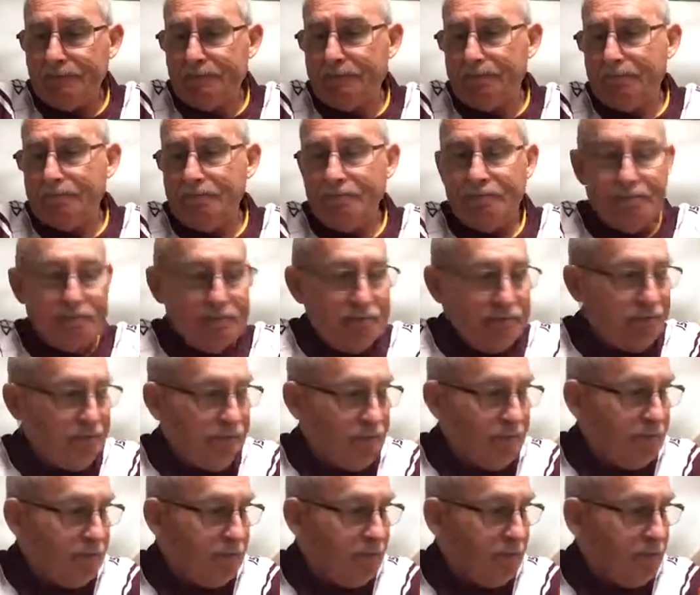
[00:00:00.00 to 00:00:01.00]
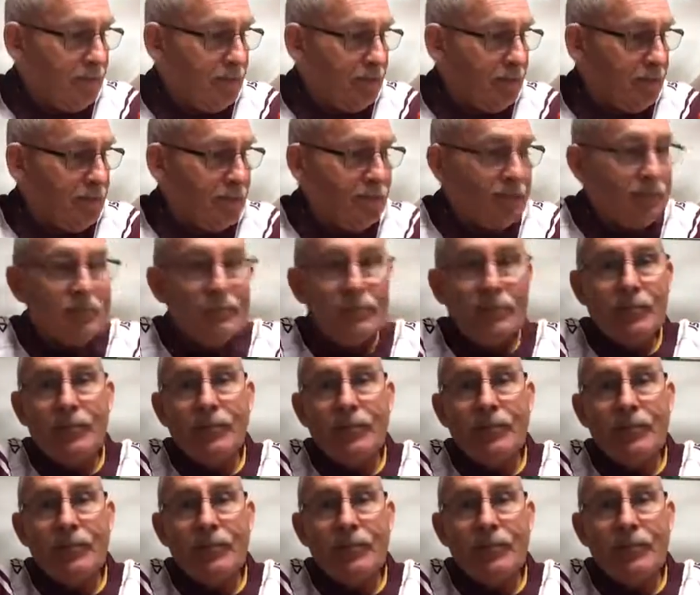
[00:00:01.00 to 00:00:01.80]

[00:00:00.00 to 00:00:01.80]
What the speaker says: the old third-year syndrome.